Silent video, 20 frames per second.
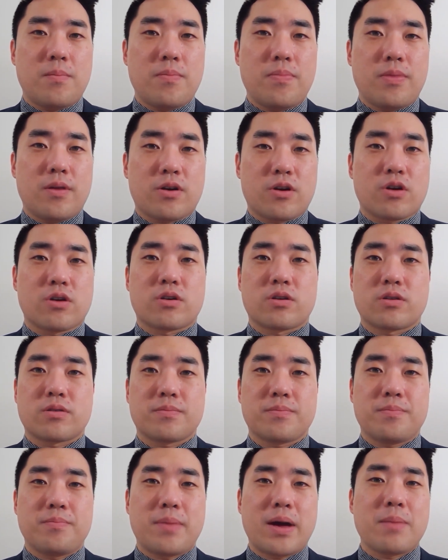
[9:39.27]
her,
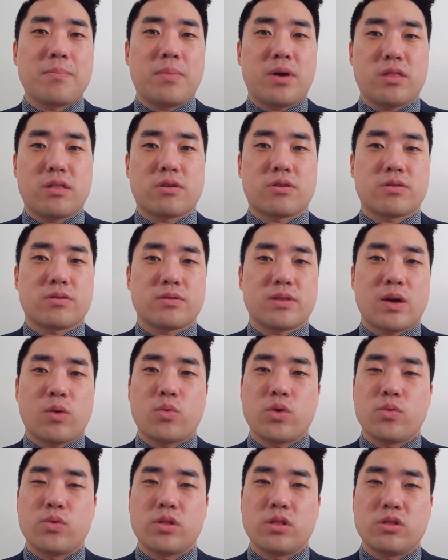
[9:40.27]
my mother, that
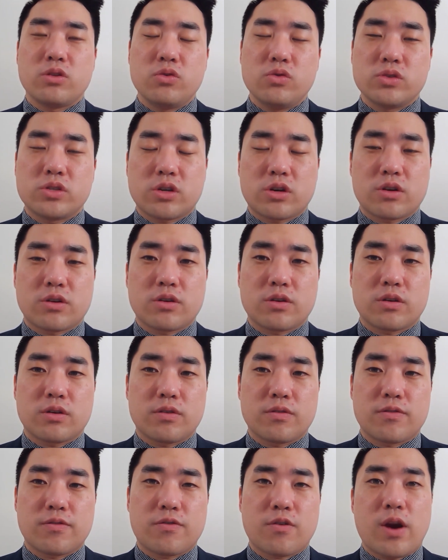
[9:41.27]
we would lose her
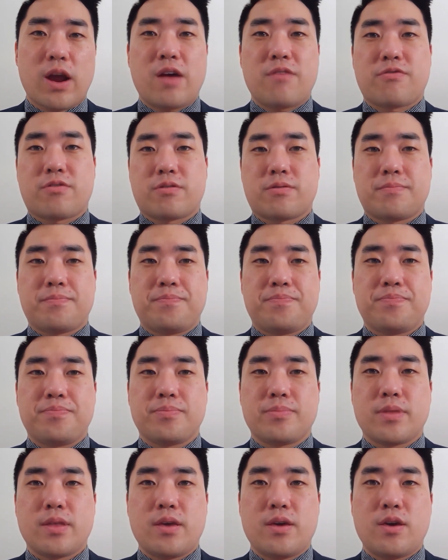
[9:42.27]
forever,
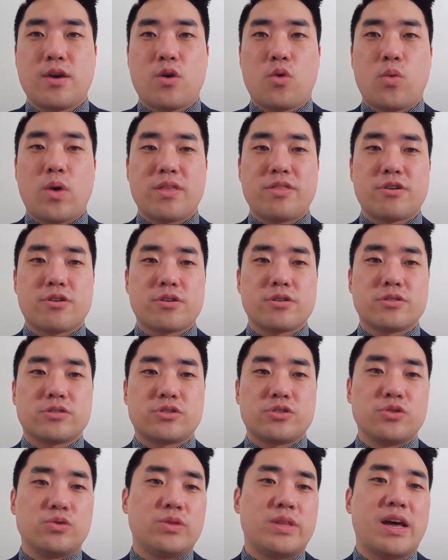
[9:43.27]
whether
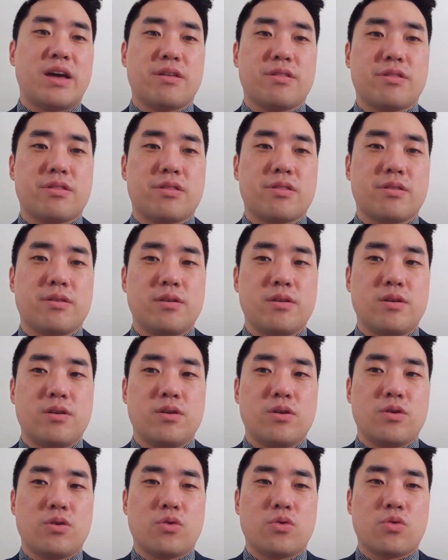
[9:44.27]
to death
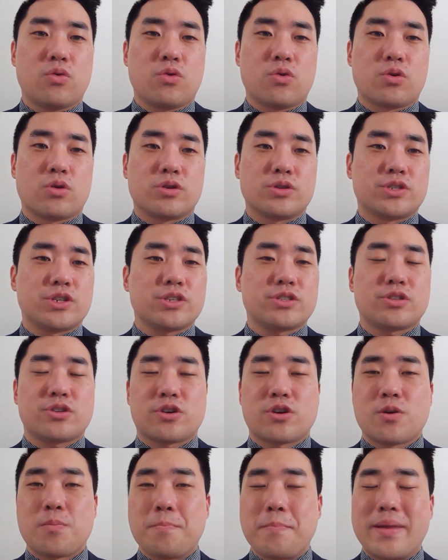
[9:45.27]
or just
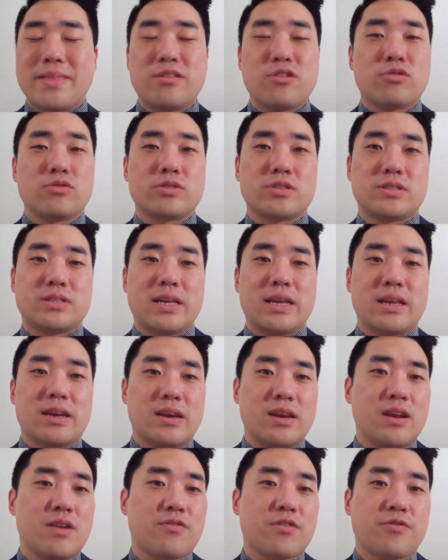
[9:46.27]
her mental state
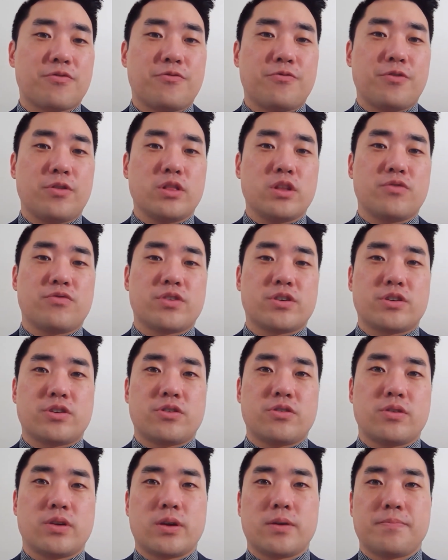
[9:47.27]
never fully
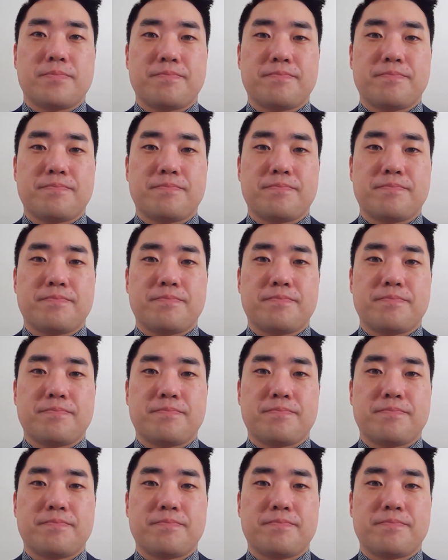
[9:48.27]
returning.